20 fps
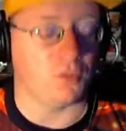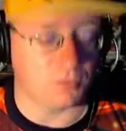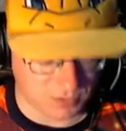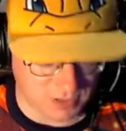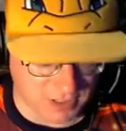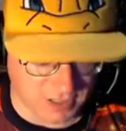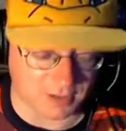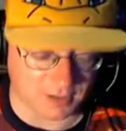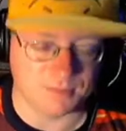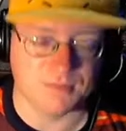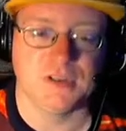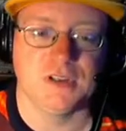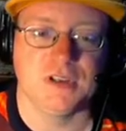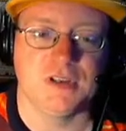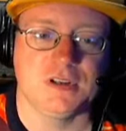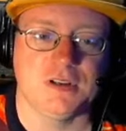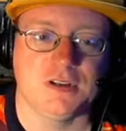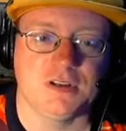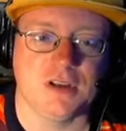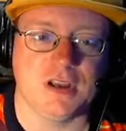Okay.
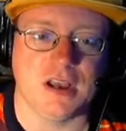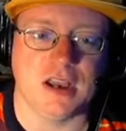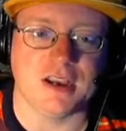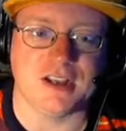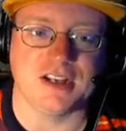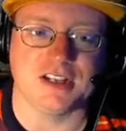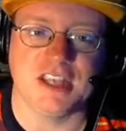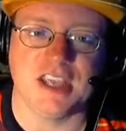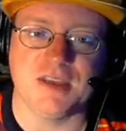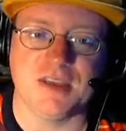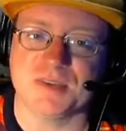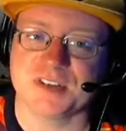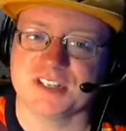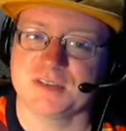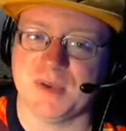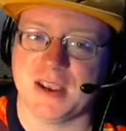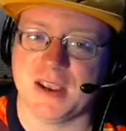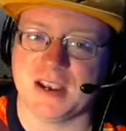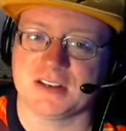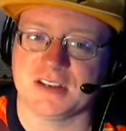I'm going to keep
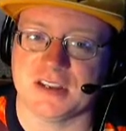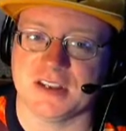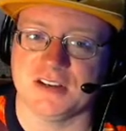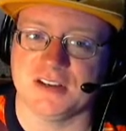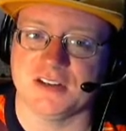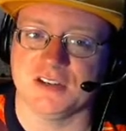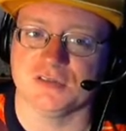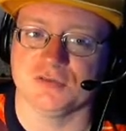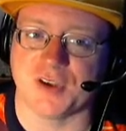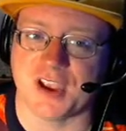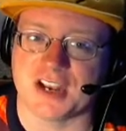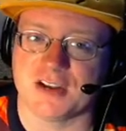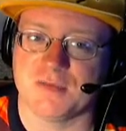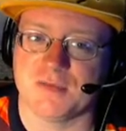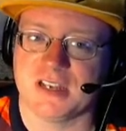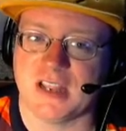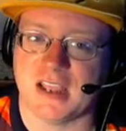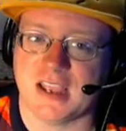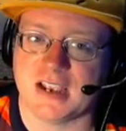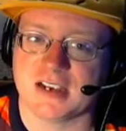expecting random
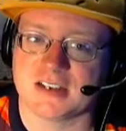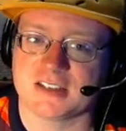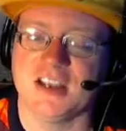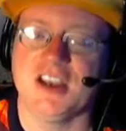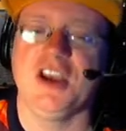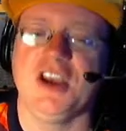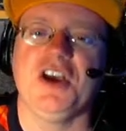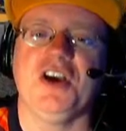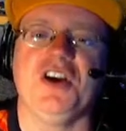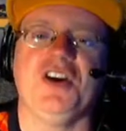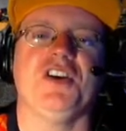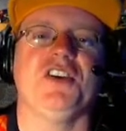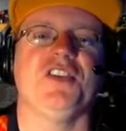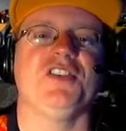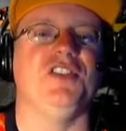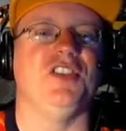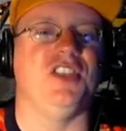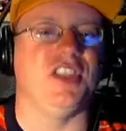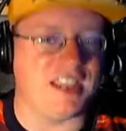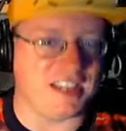attacks.
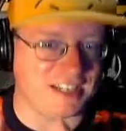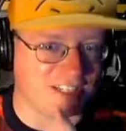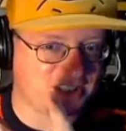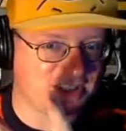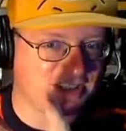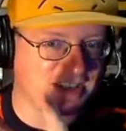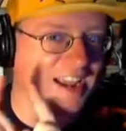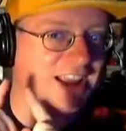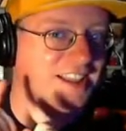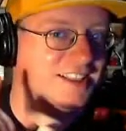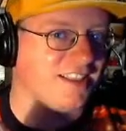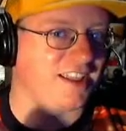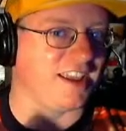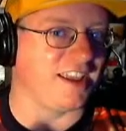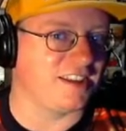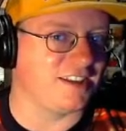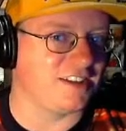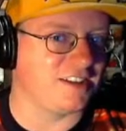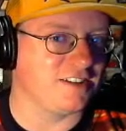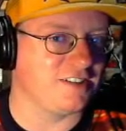This I
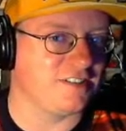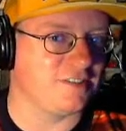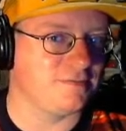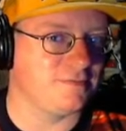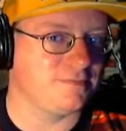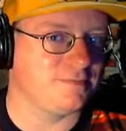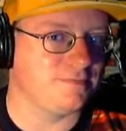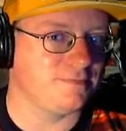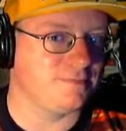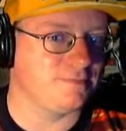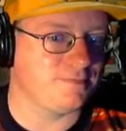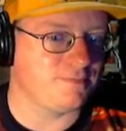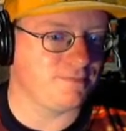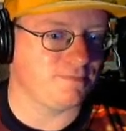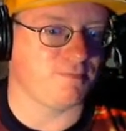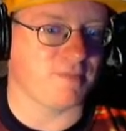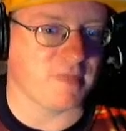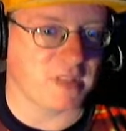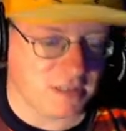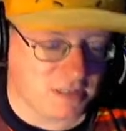like.
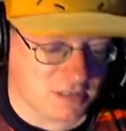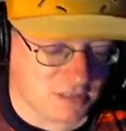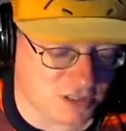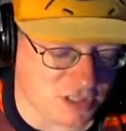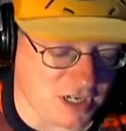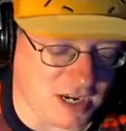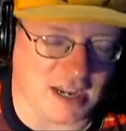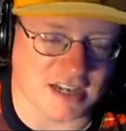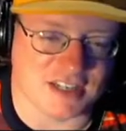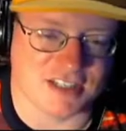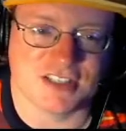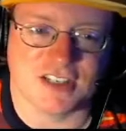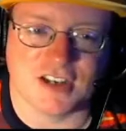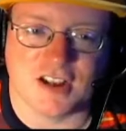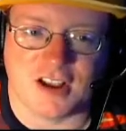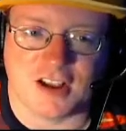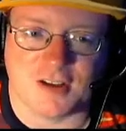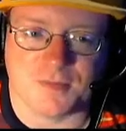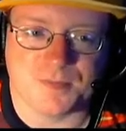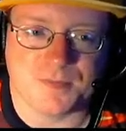Chaz,
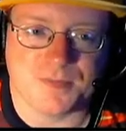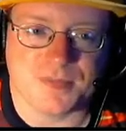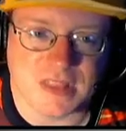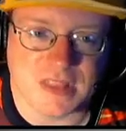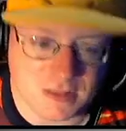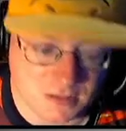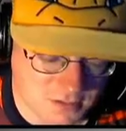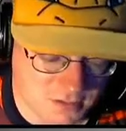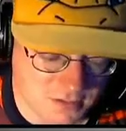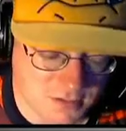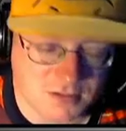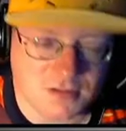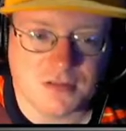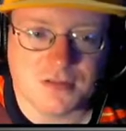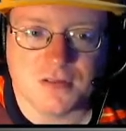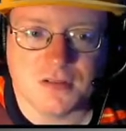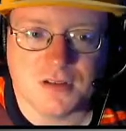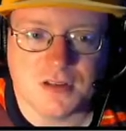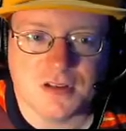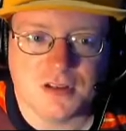stop.
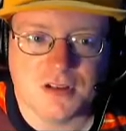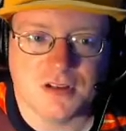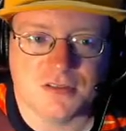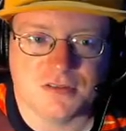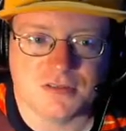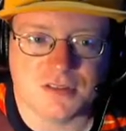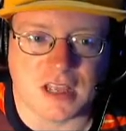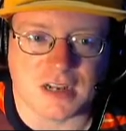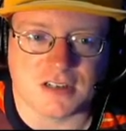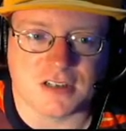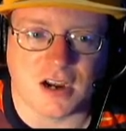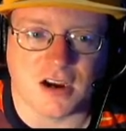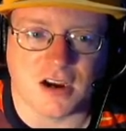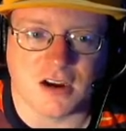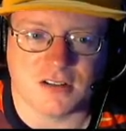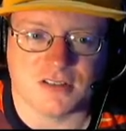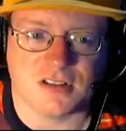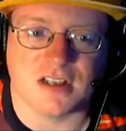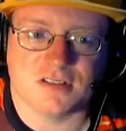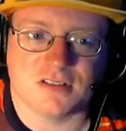That
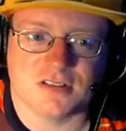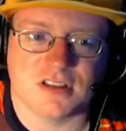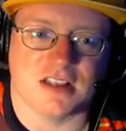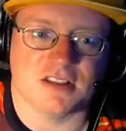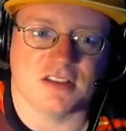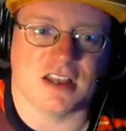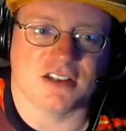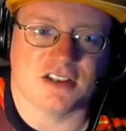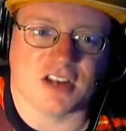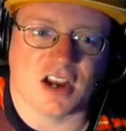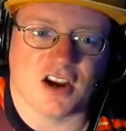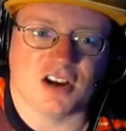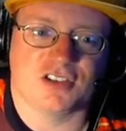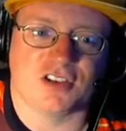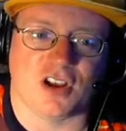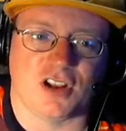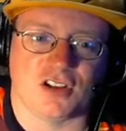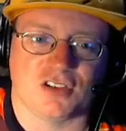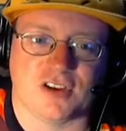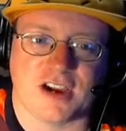tart, that, that, that Tark
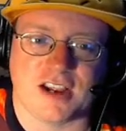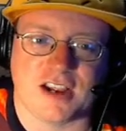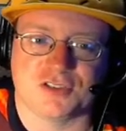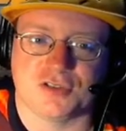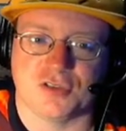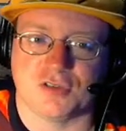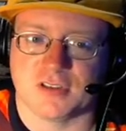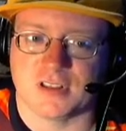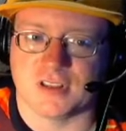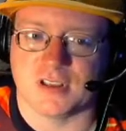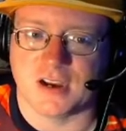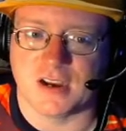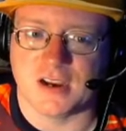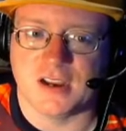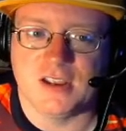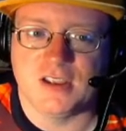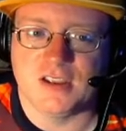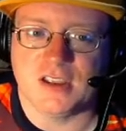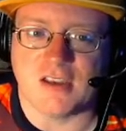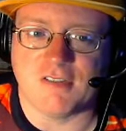doll grass over there.
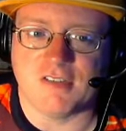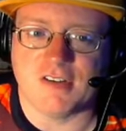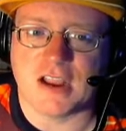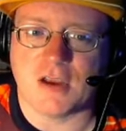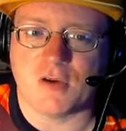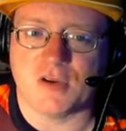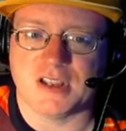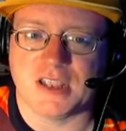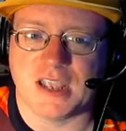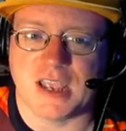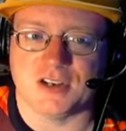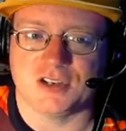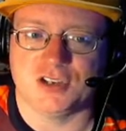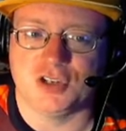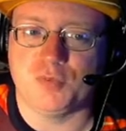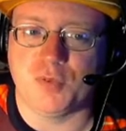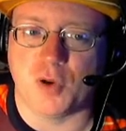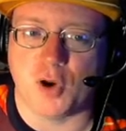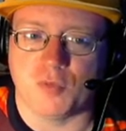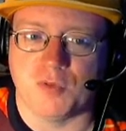Every now and again,
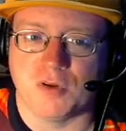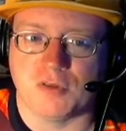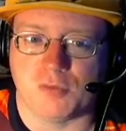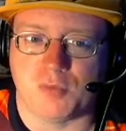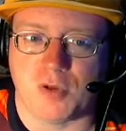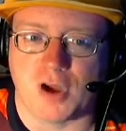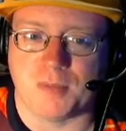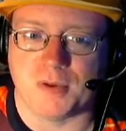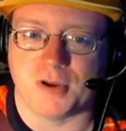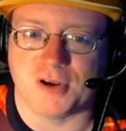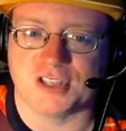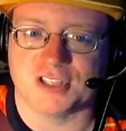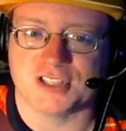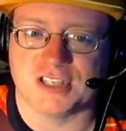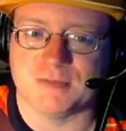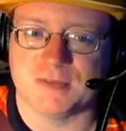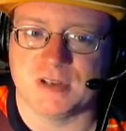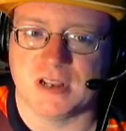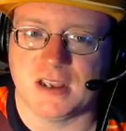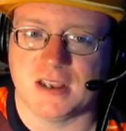two Pokemon will pop out at the
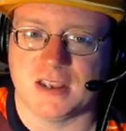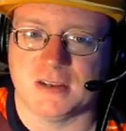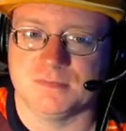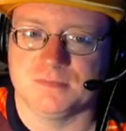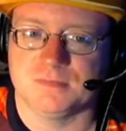same time.